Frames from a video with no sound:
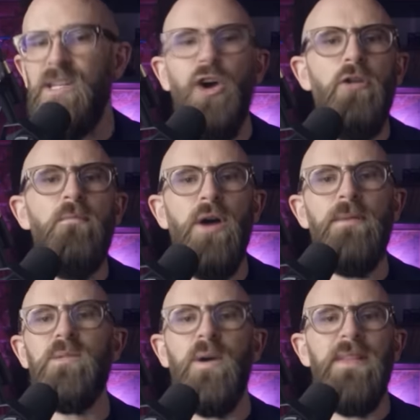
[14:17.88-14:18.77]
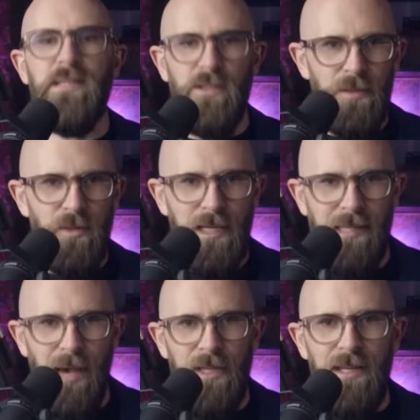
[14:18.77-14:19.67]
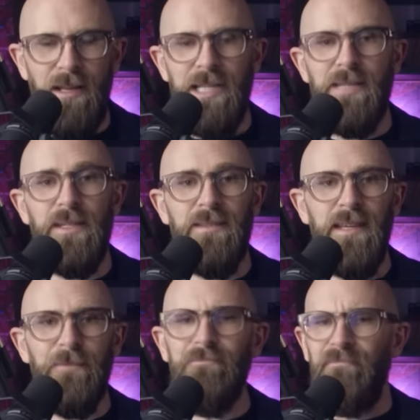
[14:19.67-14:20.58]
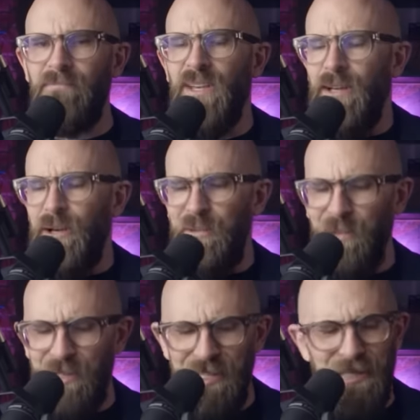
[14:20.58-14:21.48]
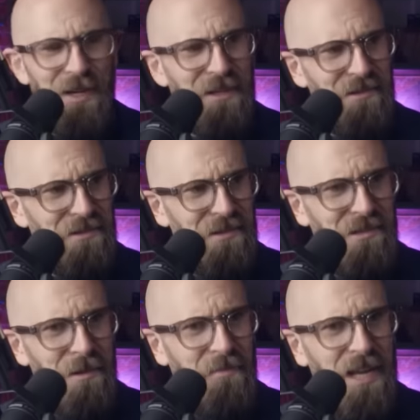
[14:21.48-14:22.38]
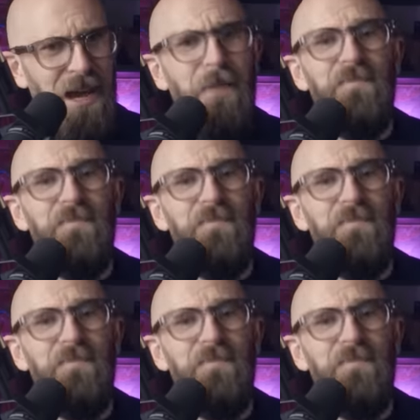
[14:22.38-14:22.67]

no moments where they stop to examine an item and think, would this make a good YouTube video?